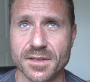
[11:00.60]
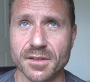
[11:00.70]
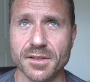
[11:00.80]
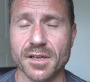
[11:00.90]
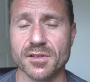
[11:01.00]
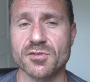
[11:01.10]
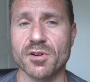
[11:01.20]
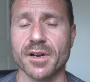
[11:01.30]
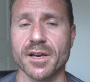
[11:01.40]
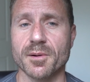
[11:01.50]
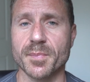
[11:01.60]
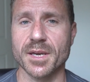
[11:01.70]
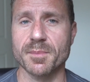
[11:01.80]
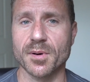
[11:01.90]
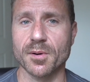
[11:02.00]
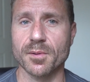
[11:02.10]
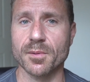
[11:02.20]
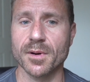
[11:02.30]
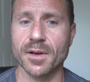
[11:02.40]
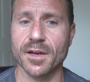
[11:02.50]
So I do it to try and help
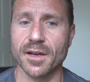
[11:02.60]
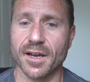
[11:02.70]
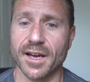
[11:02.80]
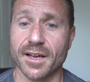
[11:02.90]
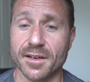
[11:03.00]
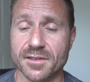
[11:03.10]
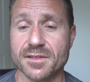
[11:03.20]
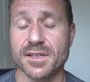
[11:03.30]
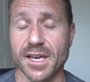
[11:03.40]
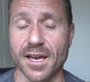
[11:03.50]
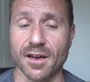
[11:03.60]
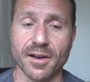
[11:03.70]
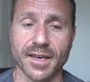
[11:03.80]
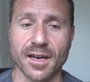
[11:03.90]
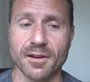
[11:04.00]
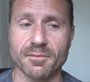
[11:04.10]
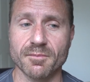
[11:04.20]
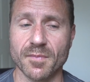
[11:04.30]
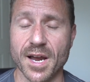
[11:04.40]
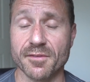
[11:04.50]
people, and yeah, I get
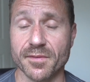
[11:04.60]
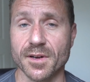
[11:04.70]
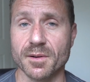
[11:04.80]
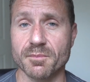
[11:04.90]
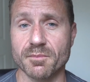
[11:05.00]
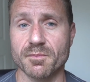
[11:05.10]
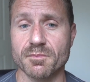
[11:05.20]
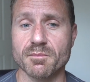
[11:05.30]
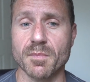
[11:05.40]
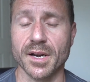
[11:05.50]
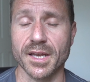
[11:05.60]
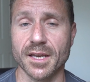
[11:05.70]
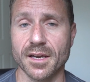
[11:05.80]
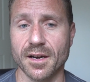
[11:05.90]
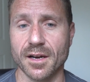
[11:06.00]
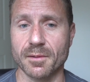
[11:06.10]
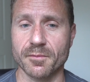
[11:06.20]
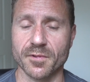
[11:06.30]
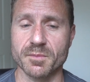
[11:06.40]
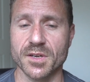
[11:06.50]
advert money
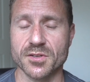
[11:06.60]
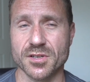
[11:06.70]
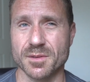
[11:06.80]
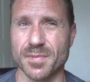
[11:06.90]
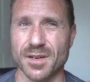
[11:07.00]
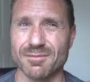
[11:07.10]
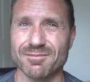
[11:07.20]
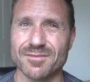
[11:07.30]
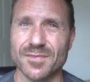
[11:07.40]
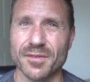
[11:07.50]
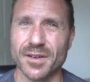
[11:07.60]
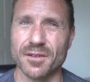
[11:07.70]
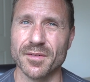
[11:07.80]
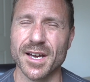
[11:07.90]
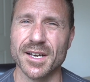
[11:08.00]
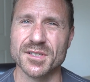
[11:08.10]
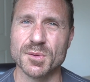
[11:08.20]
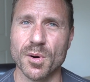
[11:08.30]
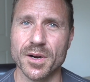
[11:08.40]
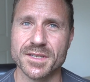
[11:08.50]
from YouTube, but I think I've had it
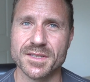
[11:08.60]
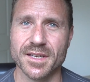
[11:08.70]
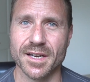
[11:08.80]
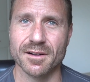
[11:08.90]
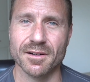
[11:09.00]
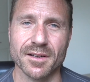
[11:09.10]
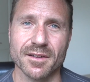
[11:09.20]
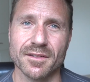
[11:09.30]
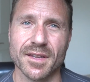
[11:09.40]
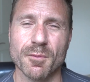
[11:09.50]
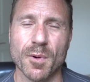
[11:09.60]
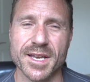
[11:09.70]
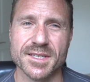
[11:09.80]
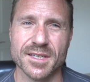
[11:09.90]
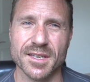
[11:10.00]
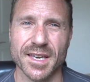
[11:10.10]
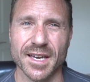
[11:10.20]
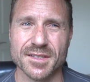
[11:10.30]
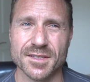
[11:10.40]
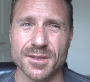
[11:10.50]
twice now, and they wait till you
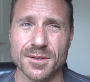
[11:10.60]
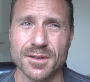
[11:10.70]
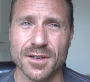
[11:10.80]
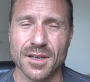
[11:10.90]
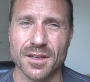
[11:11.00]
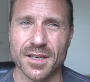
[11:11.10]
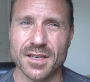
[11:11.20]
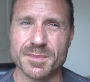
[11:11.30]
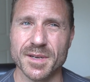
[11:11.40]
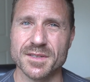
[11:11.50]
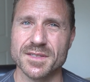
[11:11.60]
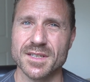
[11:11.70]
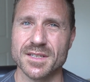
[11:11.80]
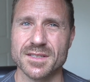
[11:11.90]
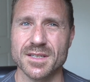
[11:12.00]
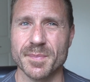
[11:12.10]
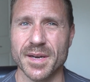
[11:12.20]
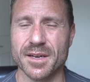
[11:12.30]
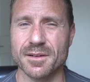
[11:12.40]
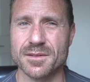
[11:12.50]
get to, I think it's about £60,
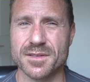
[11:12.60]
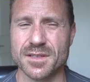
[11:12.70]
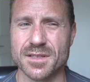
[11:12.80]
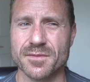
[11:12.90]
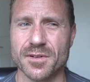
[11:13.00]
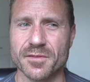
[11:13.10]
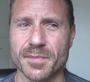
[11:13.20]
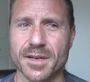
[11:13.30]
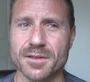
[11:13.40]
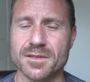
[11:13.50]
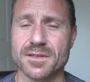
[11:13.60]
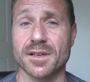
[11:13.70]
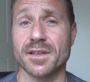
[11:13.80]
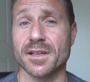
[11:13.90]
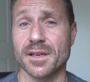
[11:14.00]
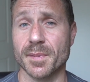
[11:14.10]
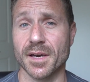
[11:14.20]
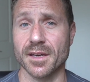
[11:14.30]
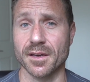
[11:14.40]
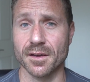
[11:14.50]
£65, and then they
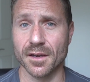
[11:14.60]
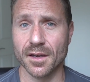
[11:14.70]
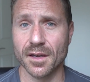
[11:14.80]
pay you.